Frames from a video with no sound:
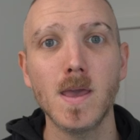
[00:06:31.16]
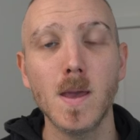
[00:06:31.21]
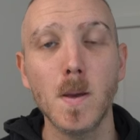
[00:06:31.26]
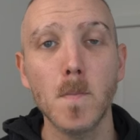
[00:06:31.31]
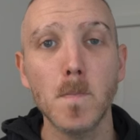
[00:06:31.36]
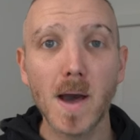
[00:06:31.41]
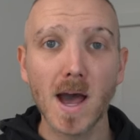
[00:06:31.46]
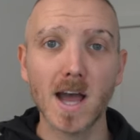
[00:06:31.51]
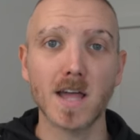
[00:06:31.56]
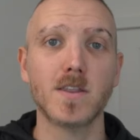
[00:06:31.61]

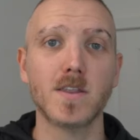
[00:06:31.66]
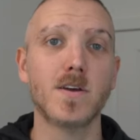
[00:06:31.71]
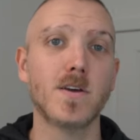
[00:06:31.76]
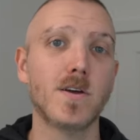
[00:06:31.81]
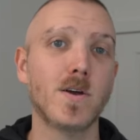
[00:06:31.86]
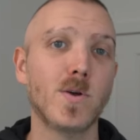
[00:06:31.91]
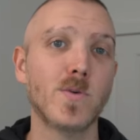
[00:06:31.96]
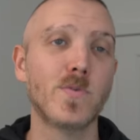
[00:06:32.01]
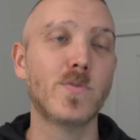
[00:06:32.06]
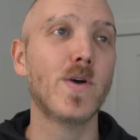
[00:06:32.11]
But
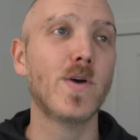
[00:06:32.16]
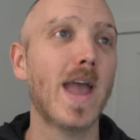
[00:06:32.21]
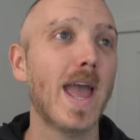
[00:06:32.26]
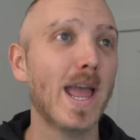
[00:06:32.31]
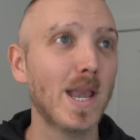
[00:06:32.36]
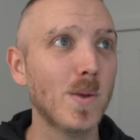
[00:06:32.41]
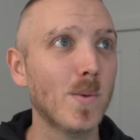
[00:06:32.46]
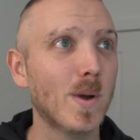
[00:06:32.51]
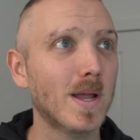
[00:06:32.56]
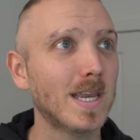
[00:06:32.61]
for
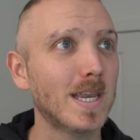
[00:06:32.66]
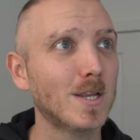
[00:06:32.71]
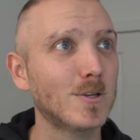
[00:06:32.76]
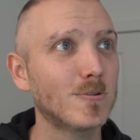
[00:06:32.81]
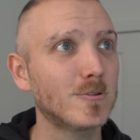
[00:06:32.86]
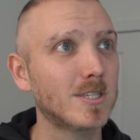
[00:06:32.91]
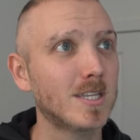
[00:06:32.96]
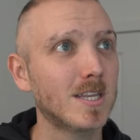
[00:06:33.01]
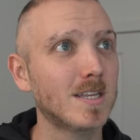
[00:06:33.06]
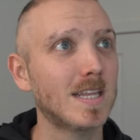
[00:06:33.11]
anyone
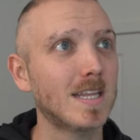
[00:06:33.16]
interested